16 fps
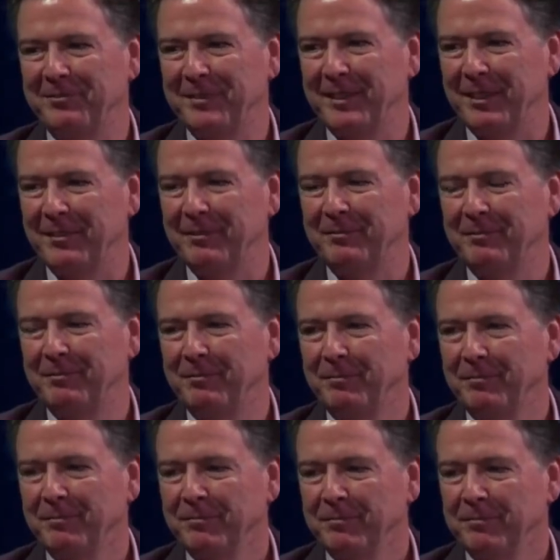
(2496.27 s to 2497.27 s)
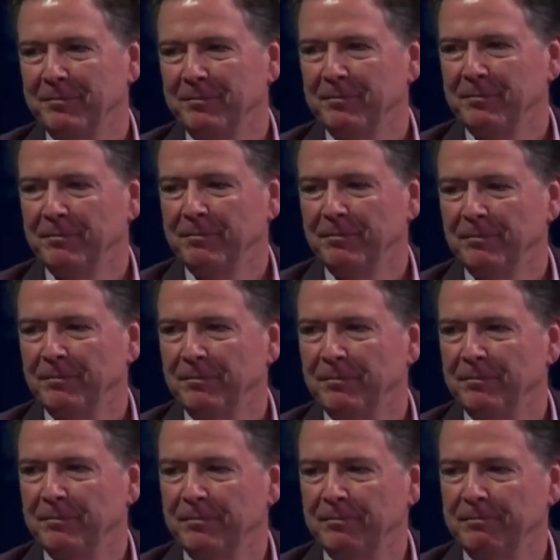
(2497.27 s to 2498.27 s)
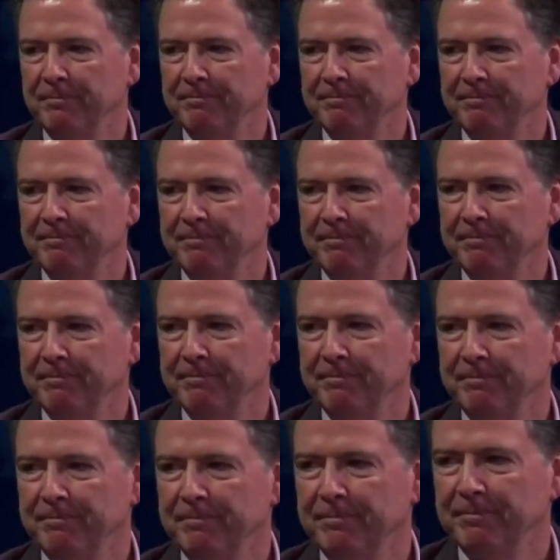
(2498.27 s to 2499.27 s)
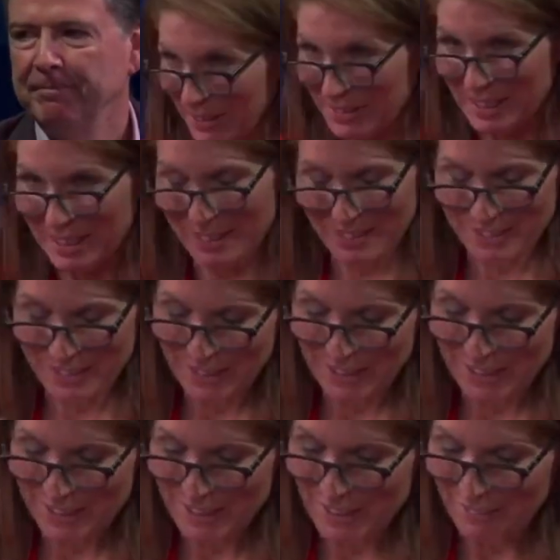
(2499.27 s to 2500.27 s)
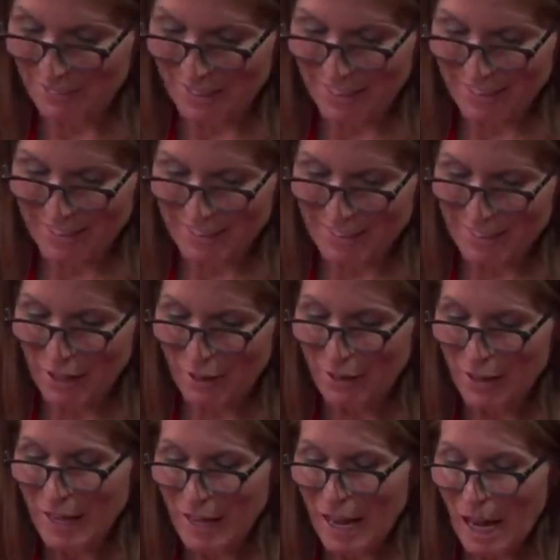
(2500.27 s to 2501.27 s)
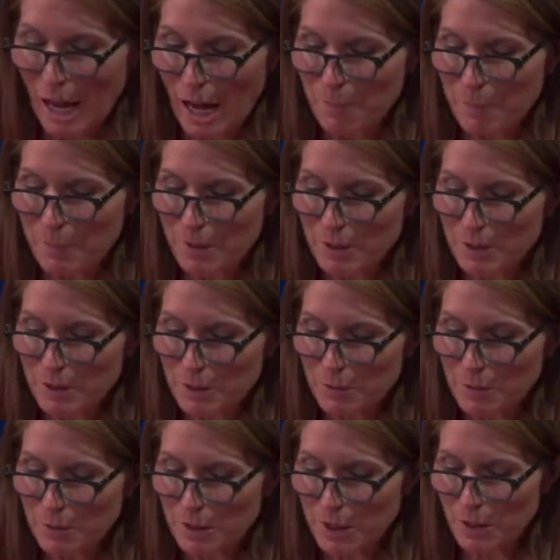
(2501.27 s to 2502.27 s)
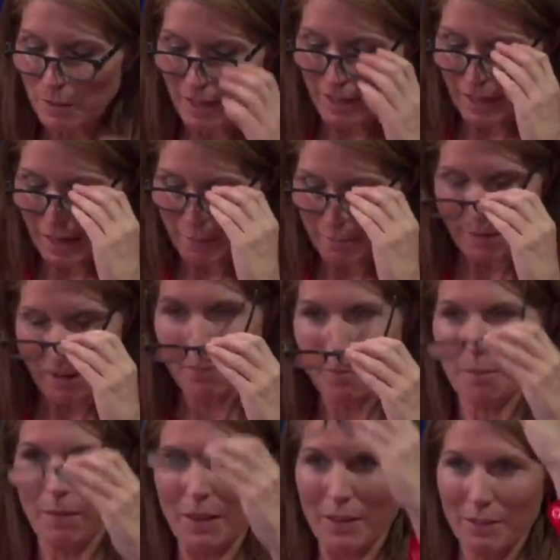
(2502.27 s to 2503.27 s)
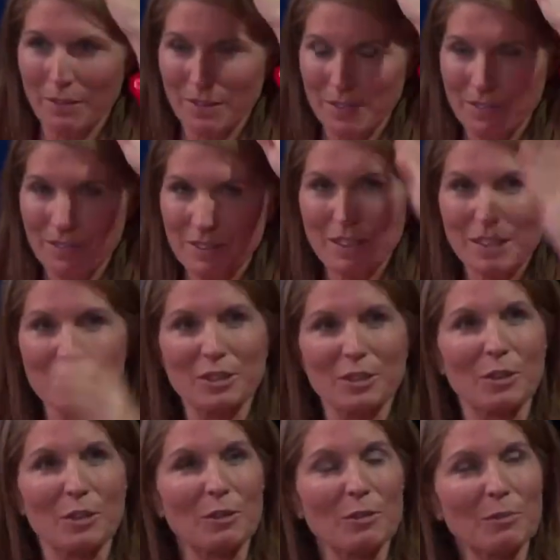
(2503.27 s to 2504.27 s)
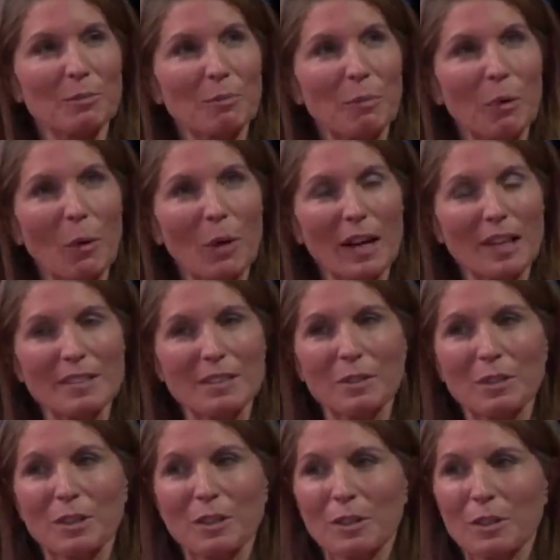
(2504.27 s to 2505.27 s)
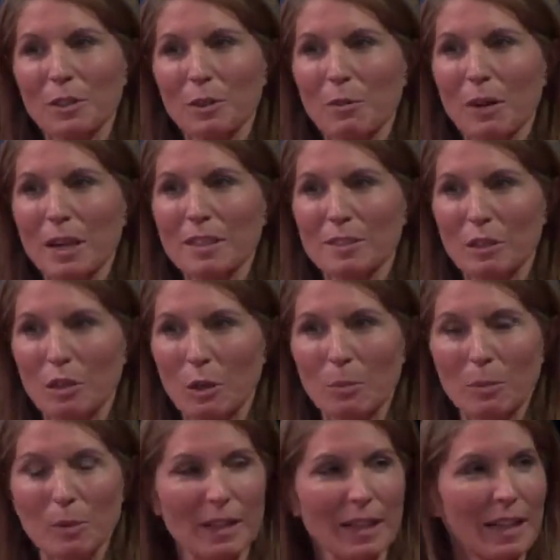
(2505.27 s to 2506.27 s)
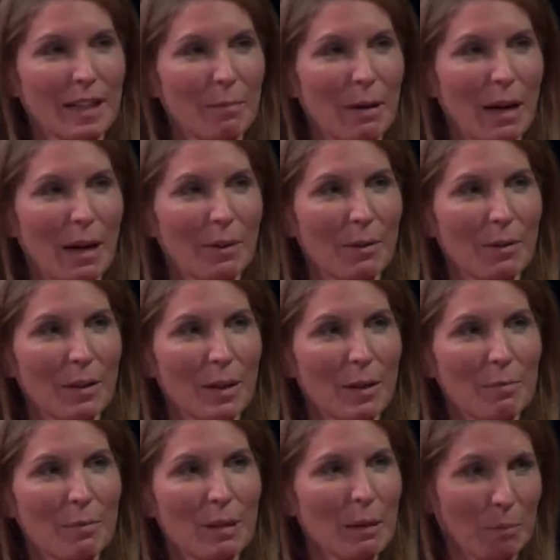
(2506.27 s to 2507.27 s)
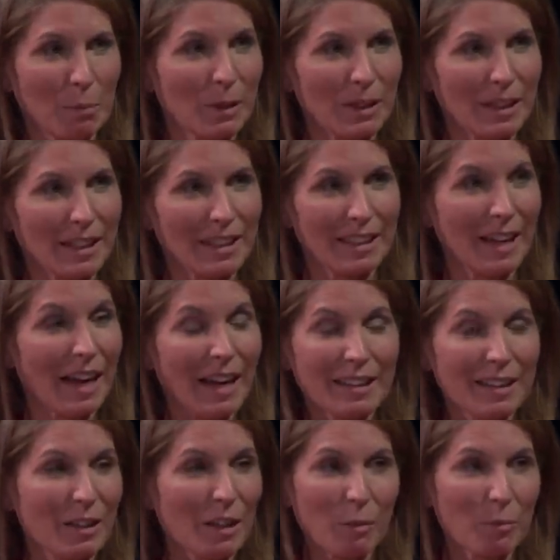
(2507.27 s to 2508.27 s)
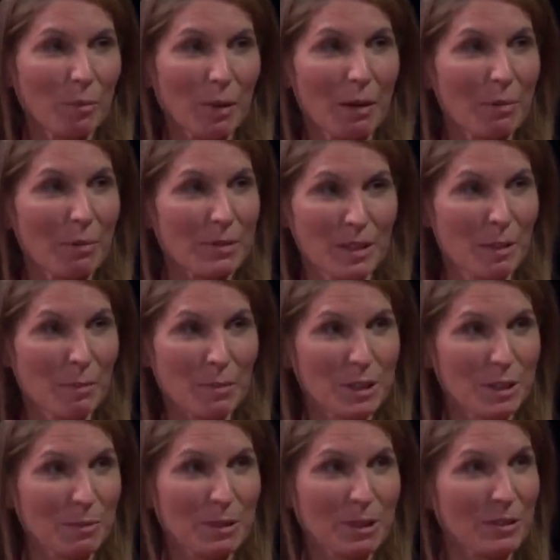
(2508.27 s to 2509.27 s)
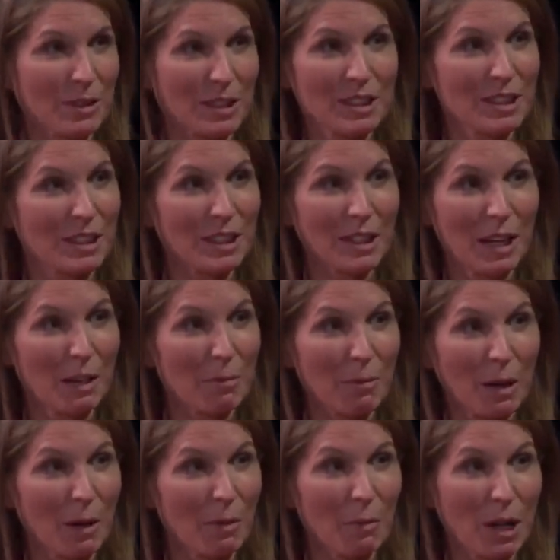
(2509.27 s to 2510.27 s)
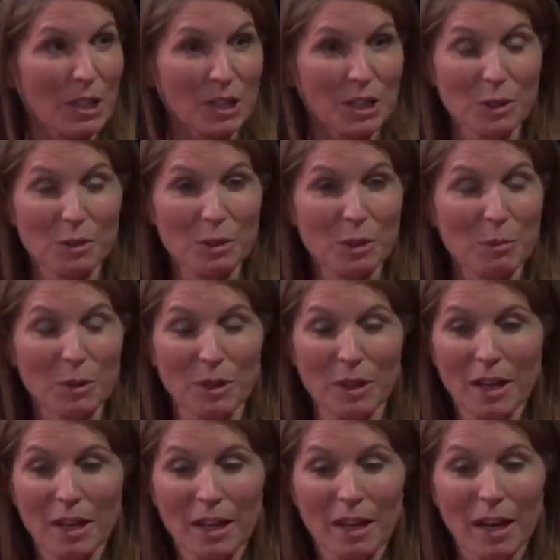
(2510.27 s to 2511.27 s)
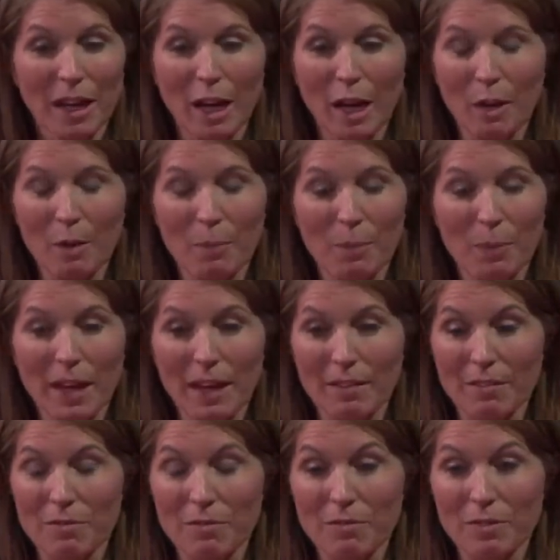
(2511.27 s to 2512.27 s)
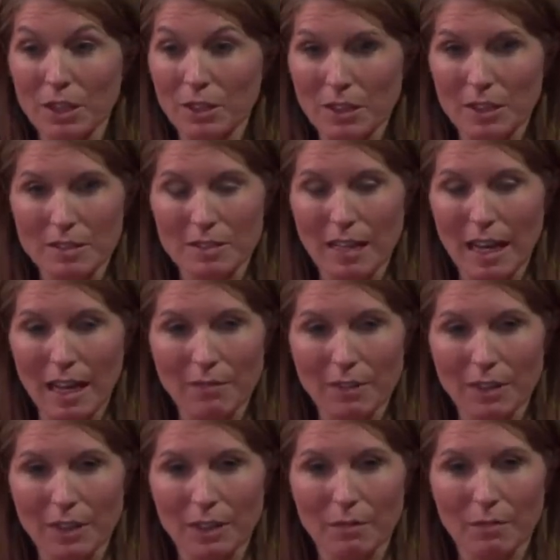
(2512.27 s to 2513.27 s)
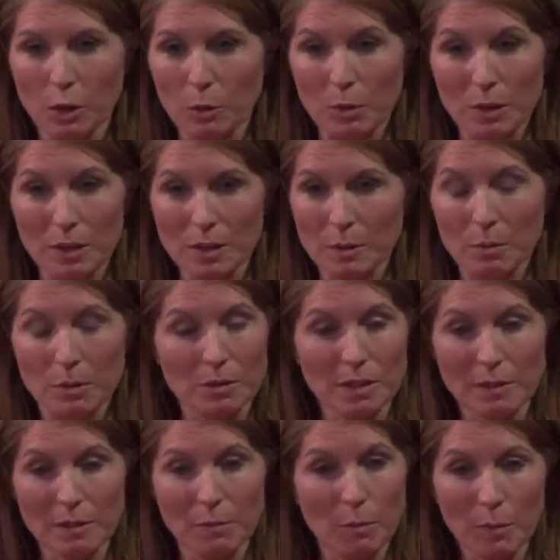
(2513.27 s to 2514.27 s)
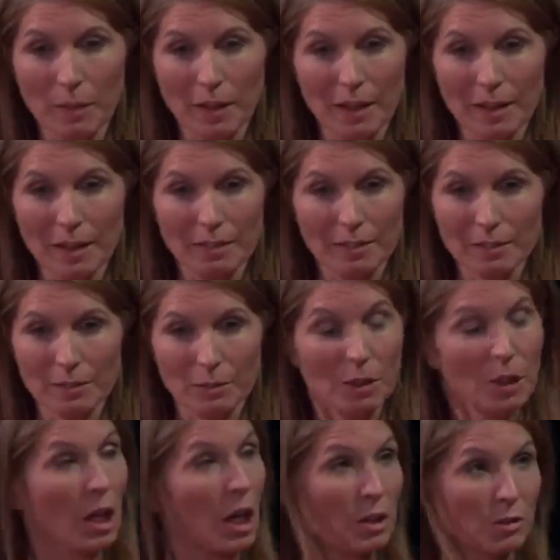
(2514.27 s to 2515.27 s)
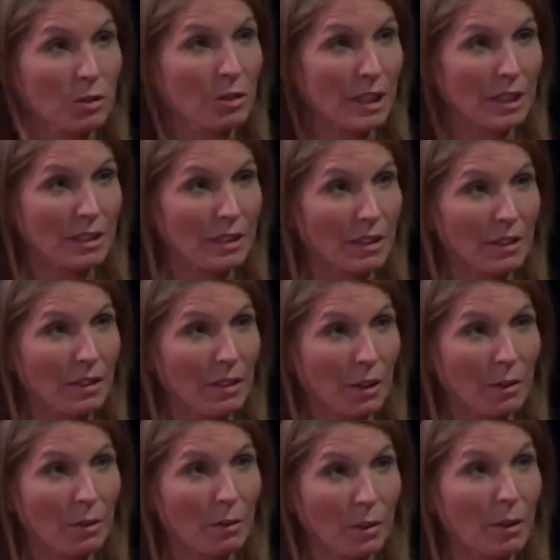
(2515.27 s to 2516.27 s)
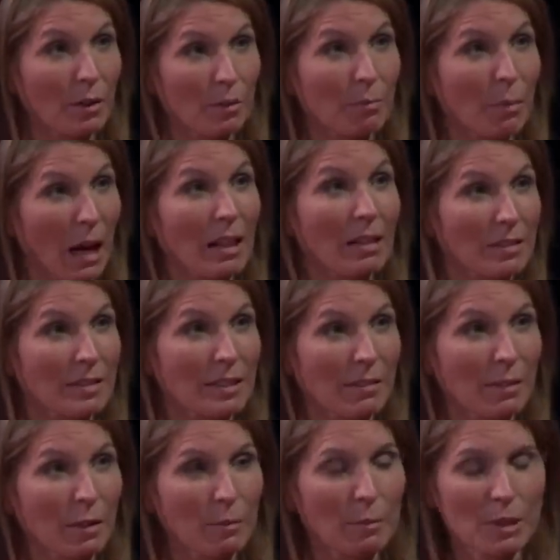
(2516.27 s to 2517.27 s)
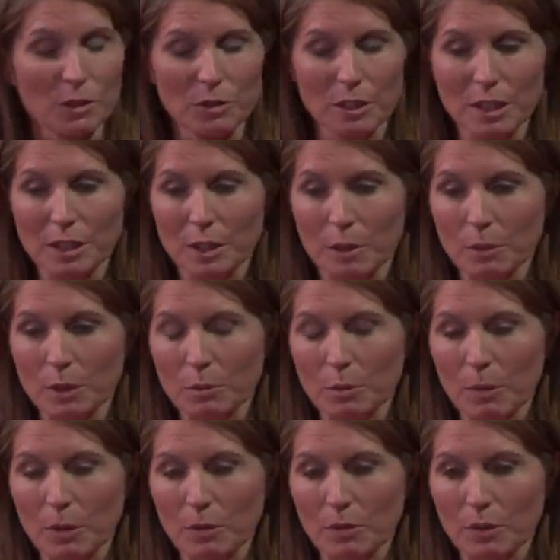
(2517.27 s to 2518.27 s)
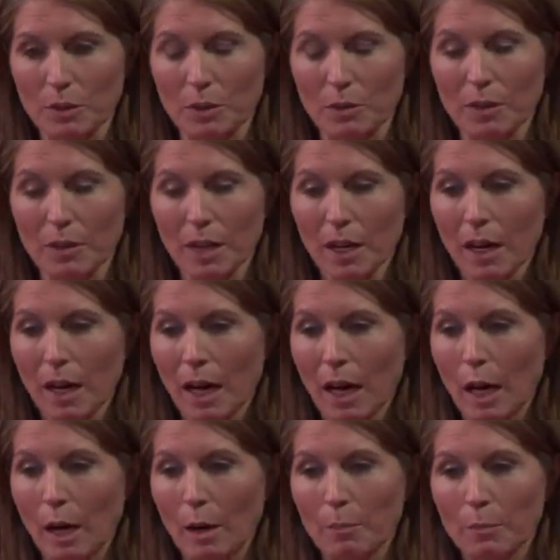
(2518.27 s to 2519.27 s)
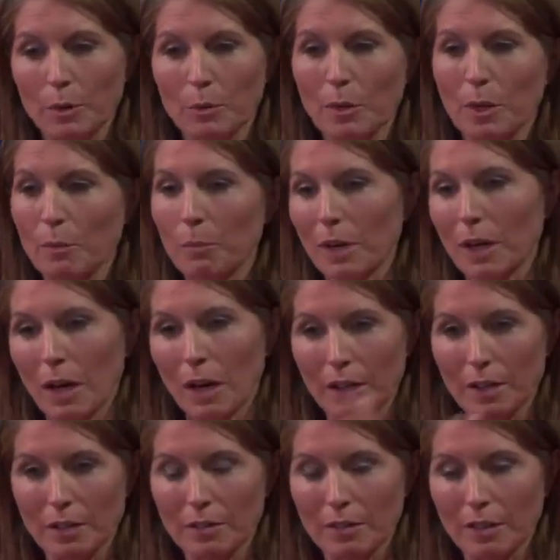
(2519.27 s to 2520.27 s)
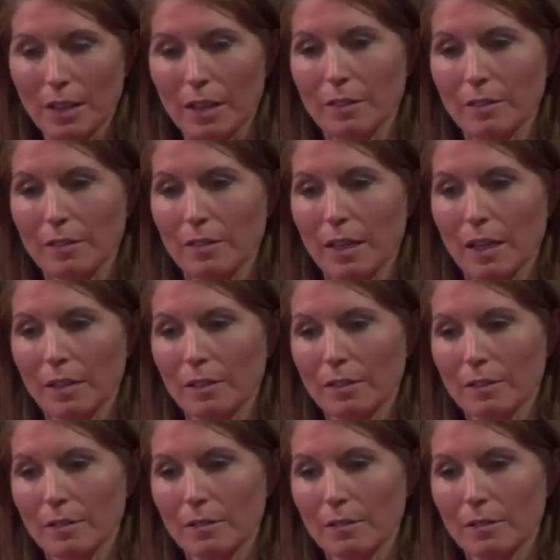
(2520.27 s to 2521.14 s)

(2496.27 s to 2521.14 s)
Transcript: proof that you'd be a good one, but I'll let that go. Chuck Rosenberg knows I don't do a good job of letting things go. But you know, and I'm a mother of a 6-year-old boy, and so you write so openly about being bullied. And I was in the Bush administration, and I watched you. You were a fearless advocate for your principles, even when they sort of contradicted the policy of the administration in which we both served. You then went on and